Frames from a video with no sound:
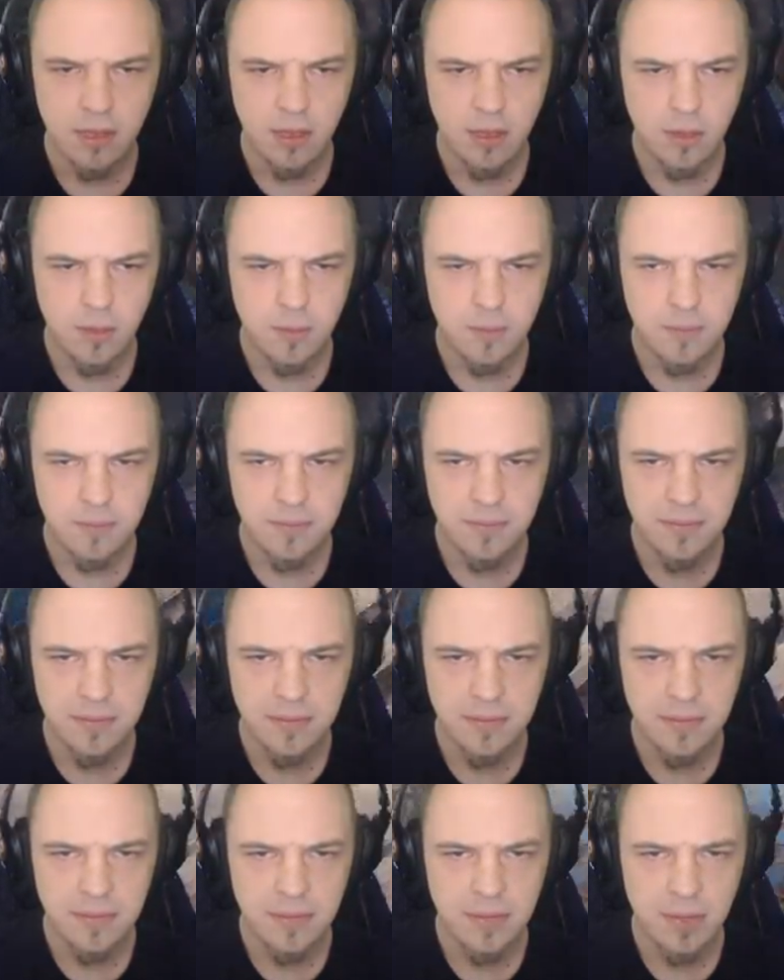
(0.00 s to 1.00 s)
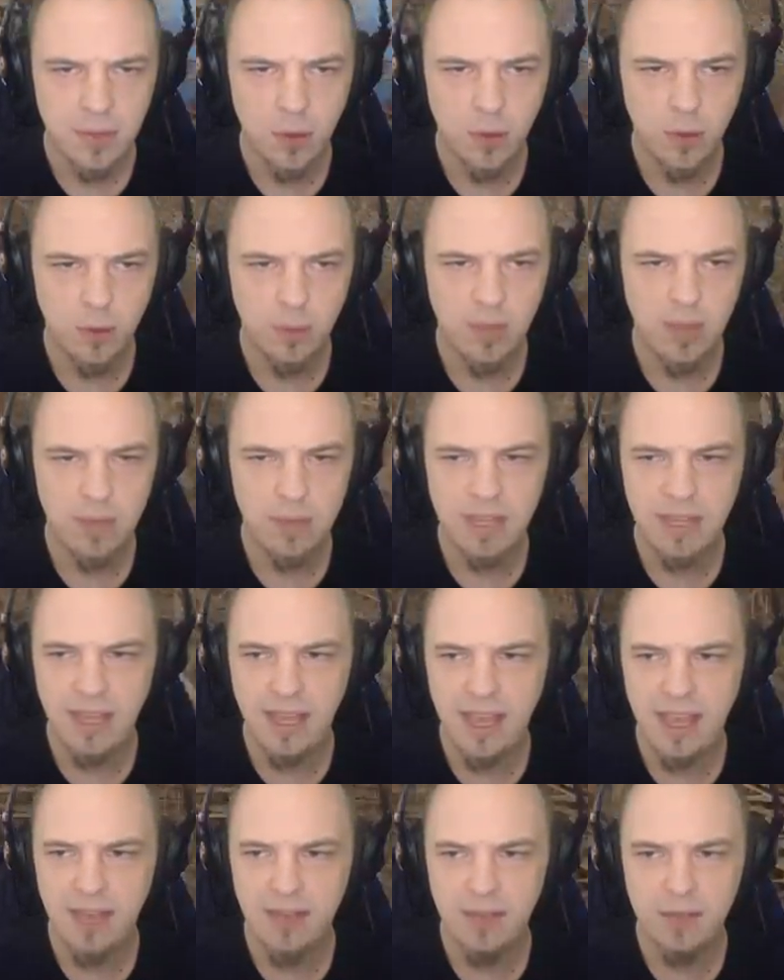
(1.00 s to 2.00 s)
No. Or maybe
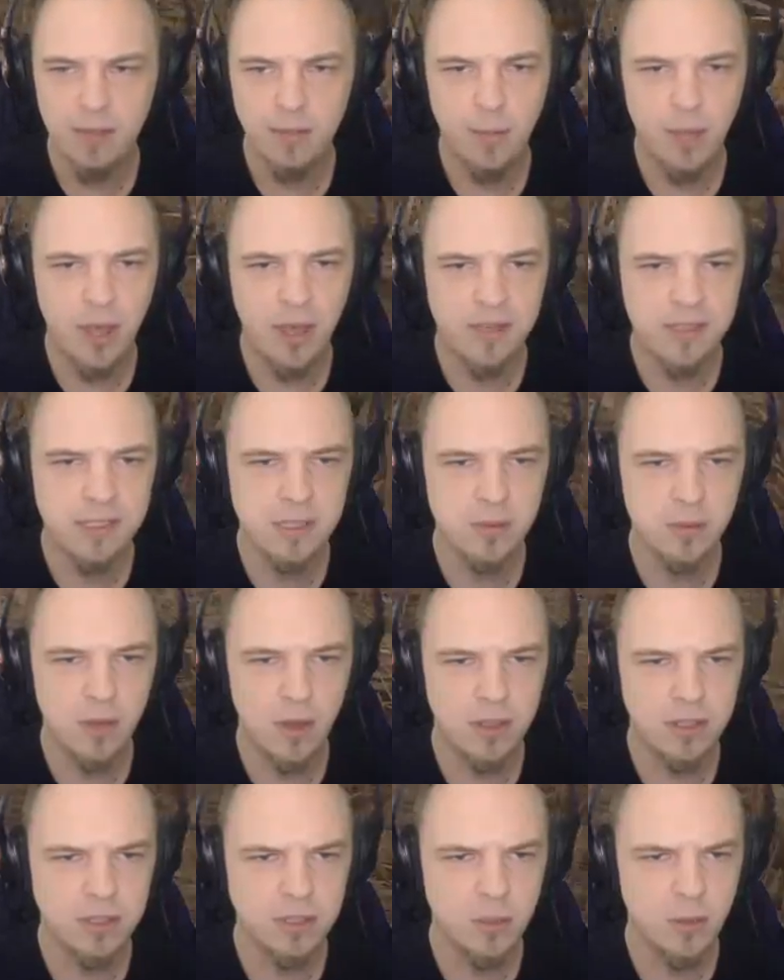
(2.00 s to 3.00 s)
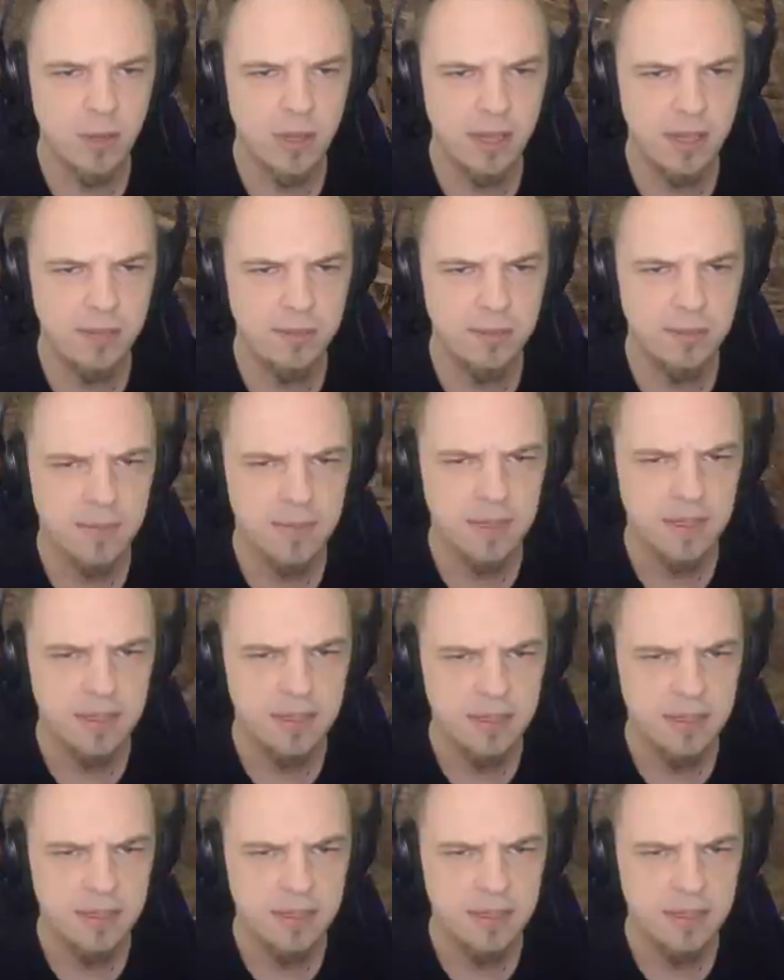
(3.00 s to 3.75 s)
they have and the box is rotted away.